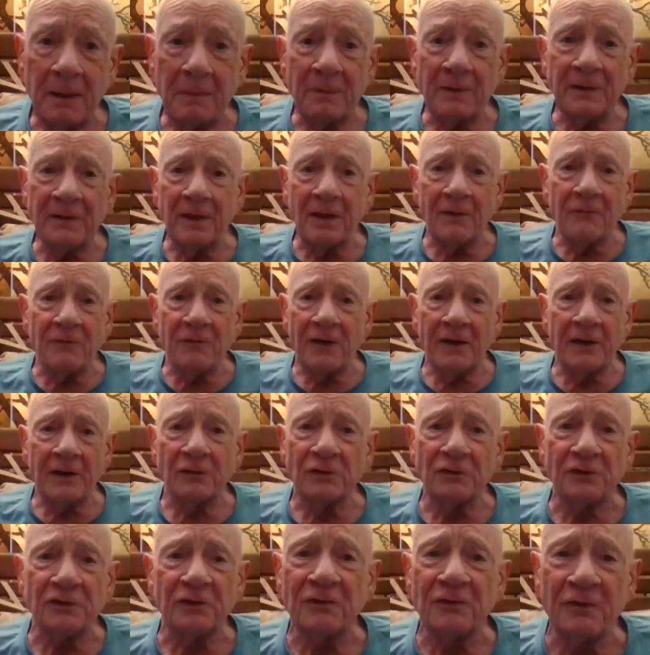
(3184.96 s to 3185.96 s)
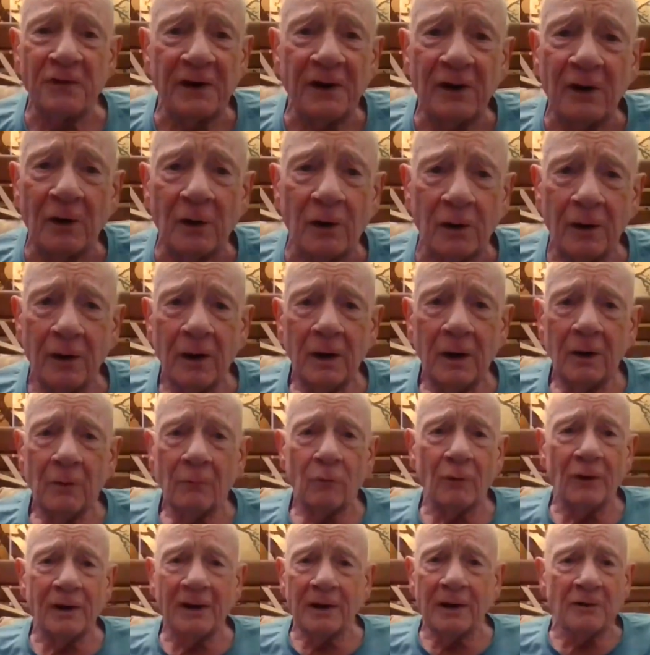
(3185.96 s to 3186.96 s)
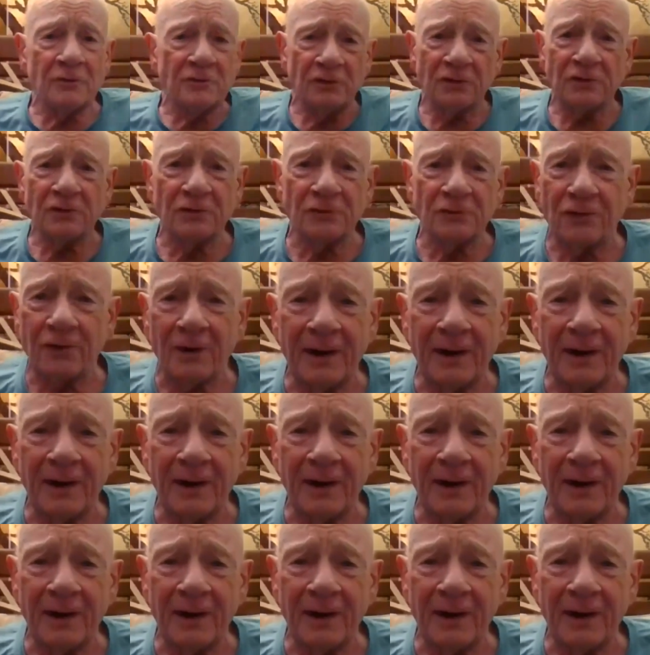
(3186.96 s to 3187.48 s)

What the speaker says: Maybe they've had a severe religious